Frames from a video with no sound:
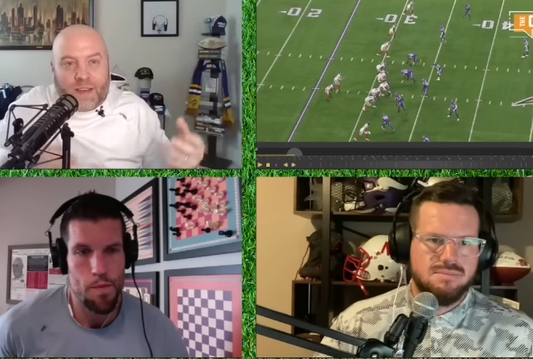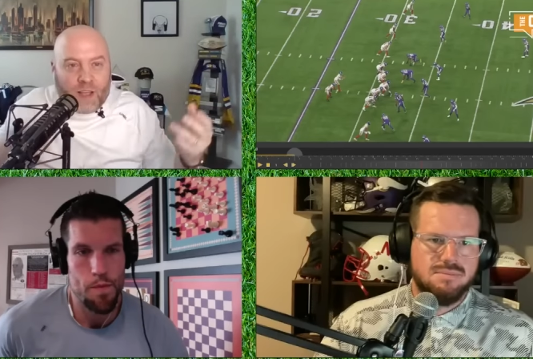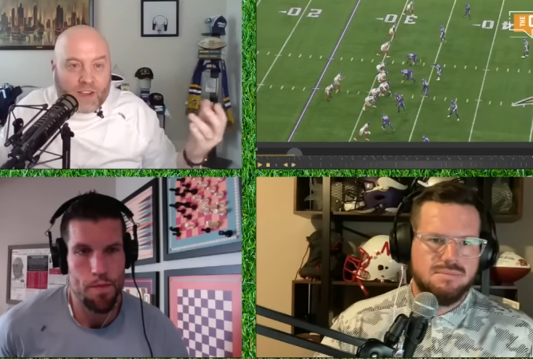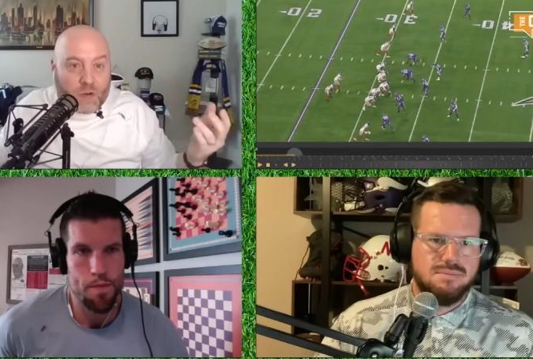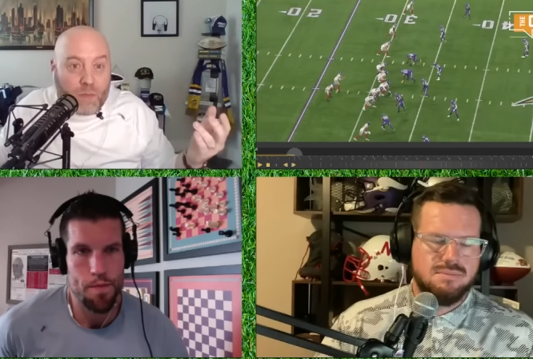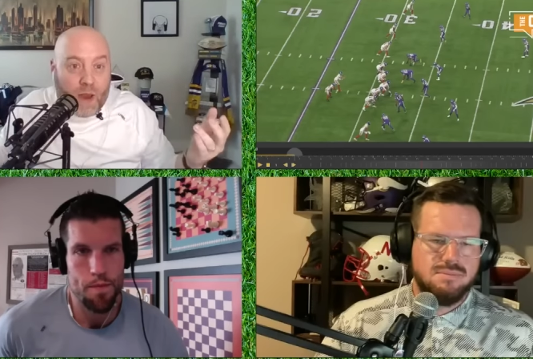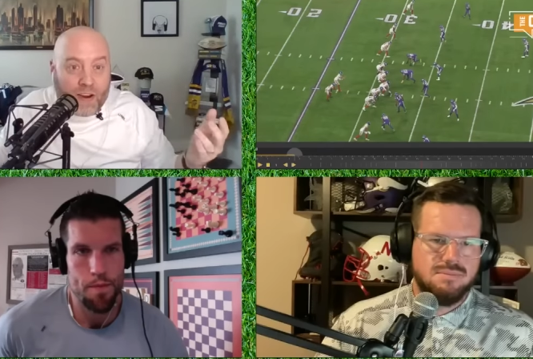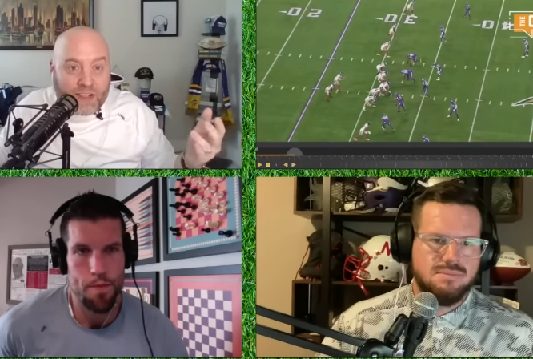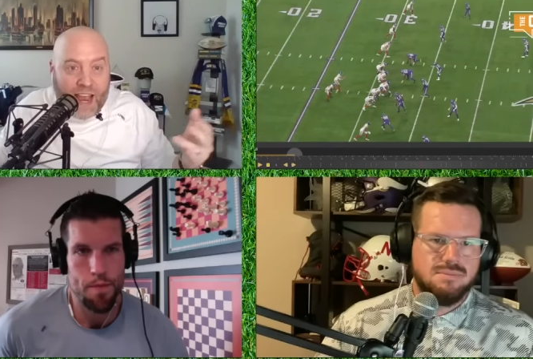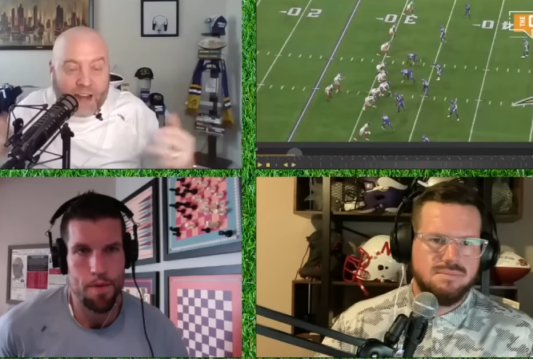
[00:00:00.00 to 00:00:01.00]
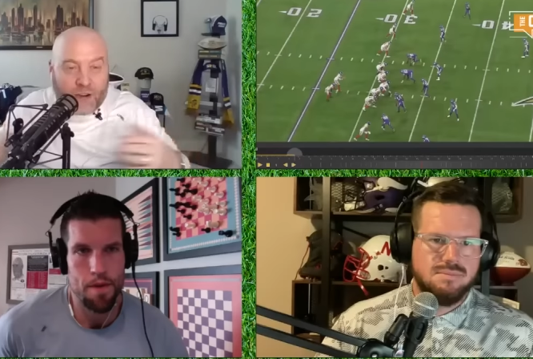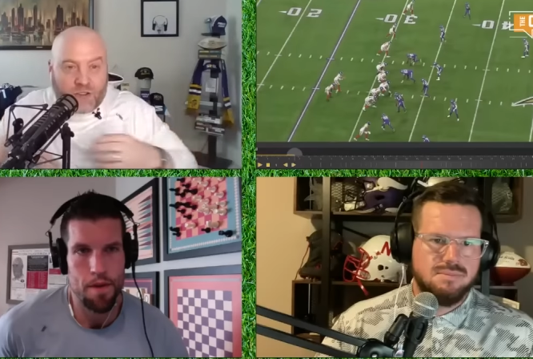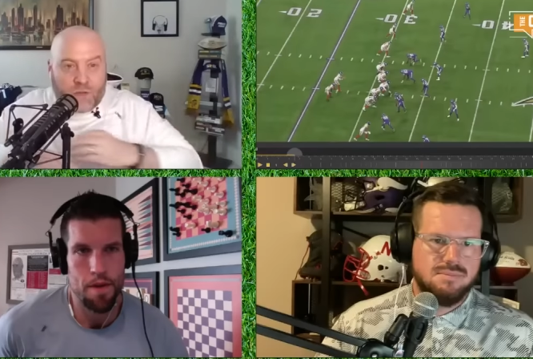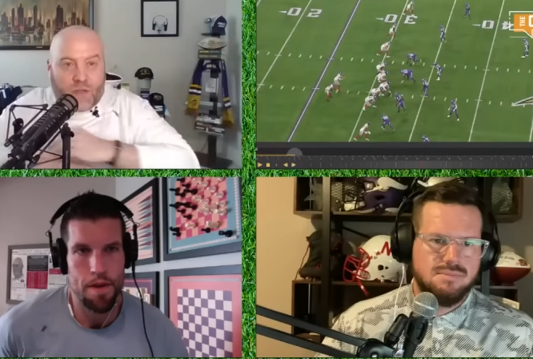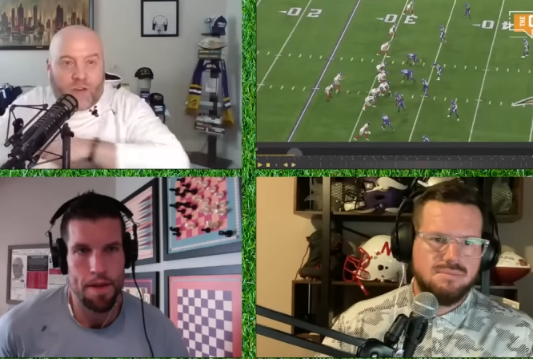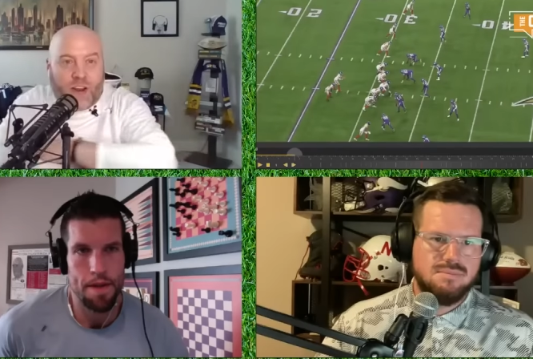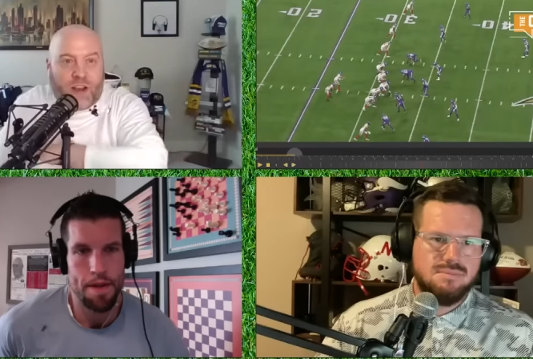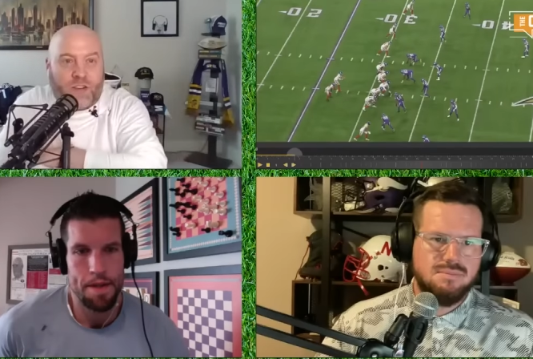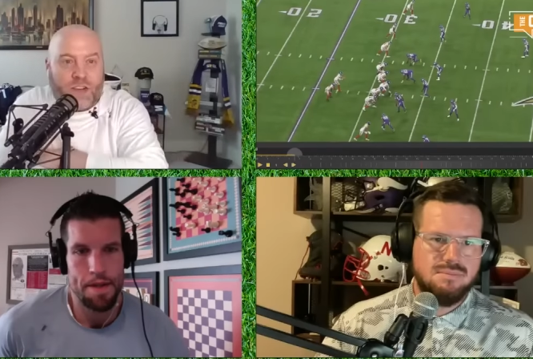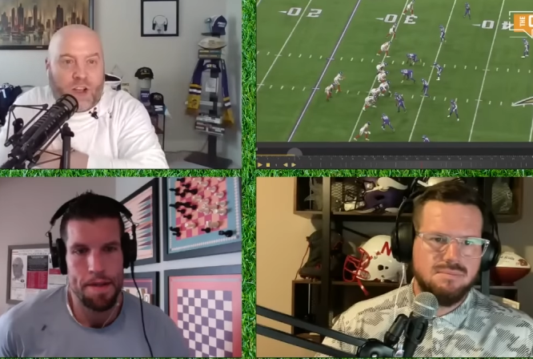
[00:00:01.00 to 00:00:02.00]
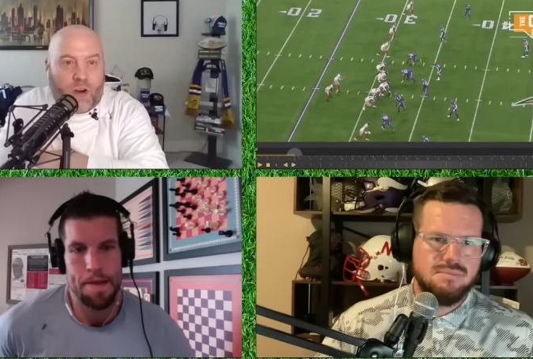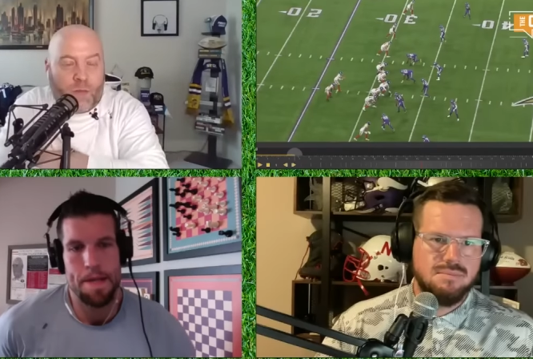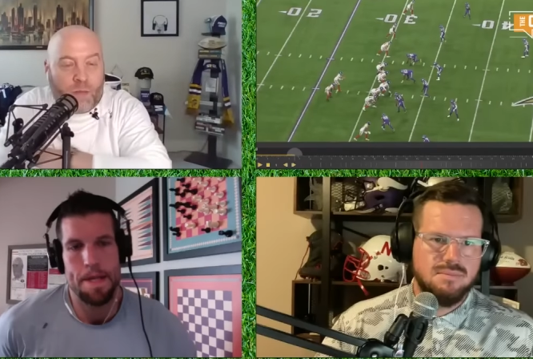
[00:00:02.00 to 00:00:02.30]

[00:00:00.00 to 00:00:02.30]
Speaker 1: unless you're Barry Sanders from 30 years ago.